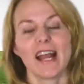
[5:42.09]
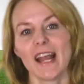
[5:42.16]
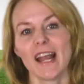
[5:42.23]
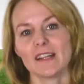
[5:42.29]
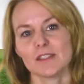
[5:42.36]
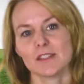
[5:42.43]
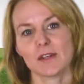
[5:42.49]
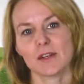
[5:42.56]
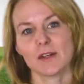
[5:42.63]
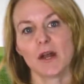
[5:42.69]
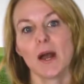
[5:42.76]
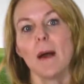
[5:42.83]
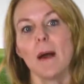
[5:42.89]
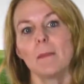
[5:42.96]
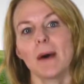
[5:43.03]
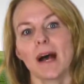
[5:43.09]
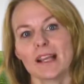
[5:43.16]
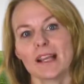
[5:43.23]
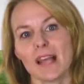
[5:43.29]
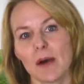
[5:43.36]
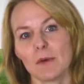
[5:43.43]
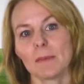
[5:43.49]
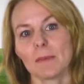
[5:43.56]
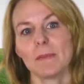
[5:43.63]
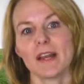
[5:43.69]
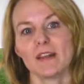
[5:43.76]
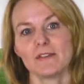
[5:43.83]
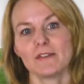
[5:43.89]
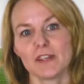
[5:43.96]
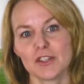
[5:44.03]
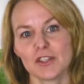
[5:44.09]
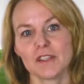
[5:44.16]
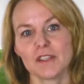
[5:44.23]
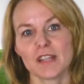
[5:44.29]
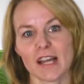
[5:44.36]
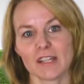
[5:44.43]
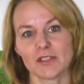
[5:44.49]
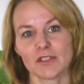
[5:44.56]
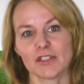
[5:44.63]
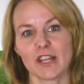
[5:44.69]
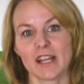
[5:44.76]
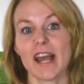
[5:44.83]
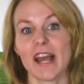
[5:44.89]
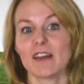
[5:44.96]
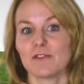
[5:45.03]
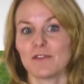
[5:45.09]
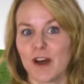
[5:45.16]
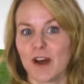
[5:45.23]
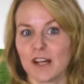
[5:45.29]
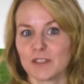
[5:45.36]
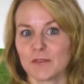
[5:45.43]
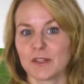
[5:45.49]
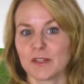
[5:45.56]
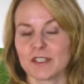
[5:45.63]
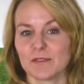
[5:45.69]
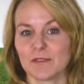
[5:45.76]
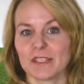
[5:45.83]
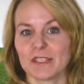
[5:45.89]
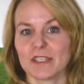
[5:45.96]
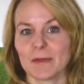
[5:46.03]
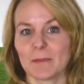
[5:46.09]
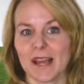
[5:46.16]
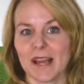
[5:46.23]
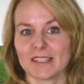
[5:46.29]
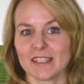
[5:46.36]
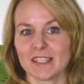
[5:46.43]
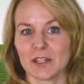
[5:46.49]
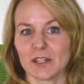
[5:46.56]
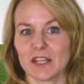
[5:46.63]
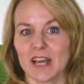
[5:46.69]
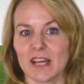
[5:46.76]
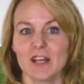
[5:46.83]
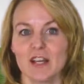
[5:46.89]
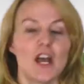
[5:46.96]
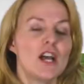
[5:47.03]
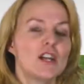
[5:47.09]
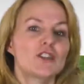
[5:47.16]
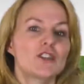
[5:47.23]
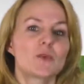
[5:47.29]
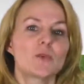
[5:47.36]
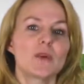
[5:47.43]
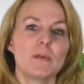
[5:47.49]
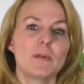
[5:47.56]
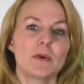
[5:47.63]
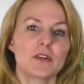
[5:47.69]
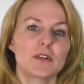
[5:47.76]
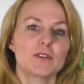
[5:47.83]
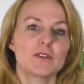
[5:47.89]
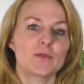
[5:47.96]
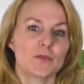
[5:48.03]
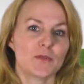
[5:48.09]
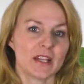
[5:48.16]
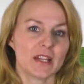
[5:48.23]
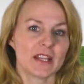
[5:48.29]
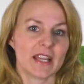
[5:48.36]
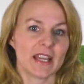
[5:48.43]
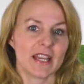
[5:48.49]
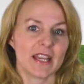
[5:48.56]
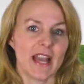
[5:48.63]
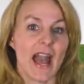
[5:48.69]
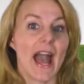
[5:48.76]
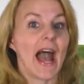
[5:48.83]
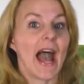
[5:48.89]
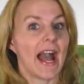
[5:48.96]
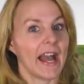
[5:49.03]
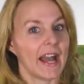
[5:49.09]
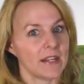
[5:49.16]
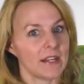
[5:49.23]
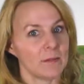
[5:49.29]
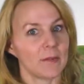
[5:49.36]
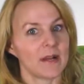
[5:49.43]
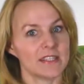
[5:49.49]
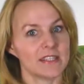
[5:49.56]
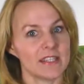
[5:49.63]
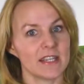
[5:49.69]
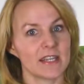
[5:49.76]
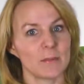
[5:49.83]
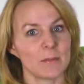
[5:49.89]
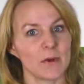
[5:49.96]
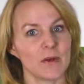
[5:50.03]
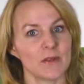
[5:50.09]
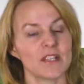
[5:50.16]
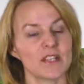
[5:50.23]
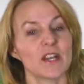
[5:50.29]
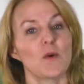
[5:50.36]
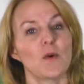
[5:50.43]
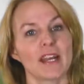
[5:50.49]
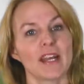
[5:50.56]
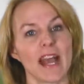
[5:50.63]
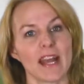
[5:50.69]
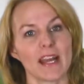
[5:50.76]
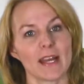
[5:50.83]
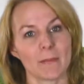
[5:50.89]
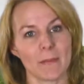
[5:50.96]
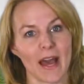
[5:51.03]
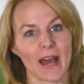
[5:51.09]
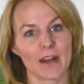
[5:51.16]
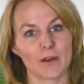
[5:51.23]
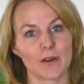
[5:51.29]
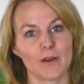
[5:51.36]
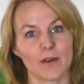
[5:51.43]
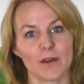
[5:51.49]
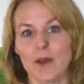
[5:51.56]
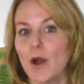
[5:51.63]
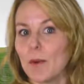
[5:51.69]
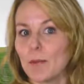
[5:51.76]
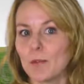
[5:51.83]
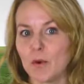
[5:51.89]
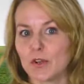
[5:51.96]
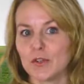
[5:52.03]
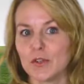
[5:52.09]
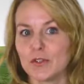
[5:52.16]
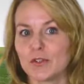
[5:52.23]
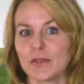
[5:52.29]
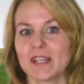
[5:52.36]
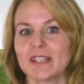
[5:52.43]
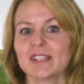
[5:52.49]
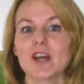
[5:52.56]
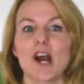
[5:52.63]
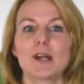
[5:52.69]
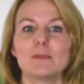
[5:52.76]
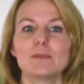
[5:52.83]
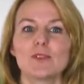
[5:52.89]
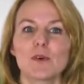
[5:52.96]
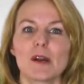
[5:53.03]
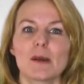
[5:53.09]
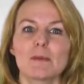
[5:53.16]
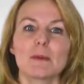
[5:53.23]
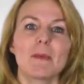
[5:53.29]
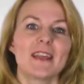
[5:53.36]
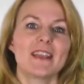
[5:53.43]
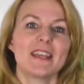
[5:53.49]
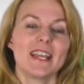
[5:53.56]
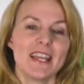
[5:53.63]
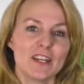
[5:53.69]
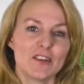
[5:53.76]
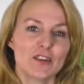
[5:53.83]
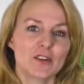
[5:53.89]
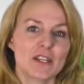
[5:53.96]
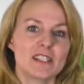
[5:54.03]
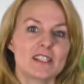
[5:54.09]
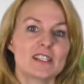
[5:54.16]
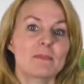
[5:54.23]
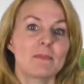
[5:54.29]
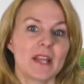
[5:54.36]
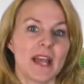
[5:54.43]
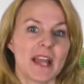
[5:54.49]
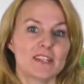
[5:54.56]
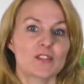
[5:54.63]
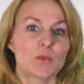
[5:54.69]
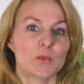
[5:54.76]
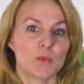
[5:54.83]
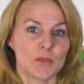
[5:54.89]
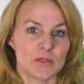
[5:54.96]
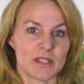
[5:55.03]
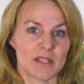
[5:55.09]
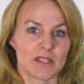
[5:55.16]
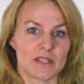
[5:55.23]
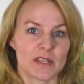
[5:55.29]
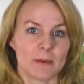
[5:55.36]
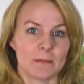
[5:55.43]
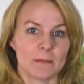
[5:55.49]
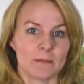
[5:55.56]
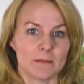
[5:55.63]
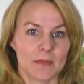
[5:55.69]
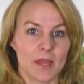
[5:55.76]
enhancer by allowing beneficial nitrogen and phosphorus-fixing bacteria to reproduce freely and by decomposing organic matter. More nutrients are absorbed by the increased plant's root system.